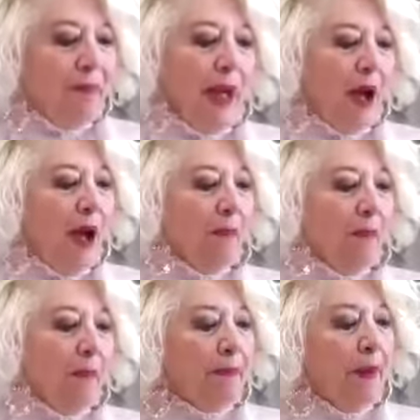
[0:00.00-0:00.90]

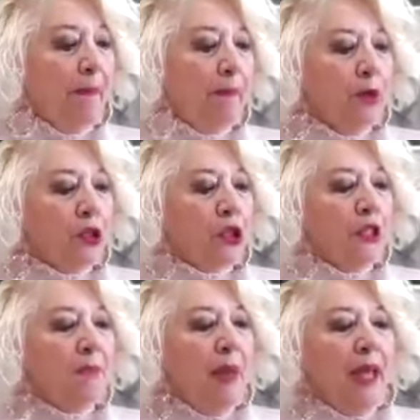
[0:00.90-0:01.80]
Peppa
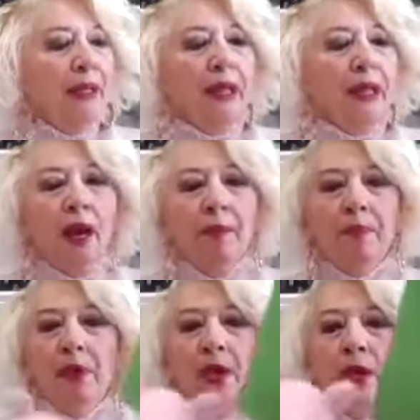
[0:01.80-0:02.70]
pushes Mandy
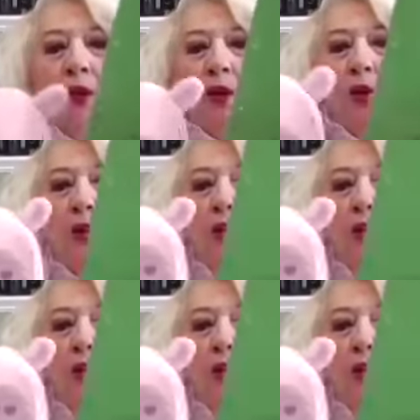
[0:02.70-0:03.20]
up the hill.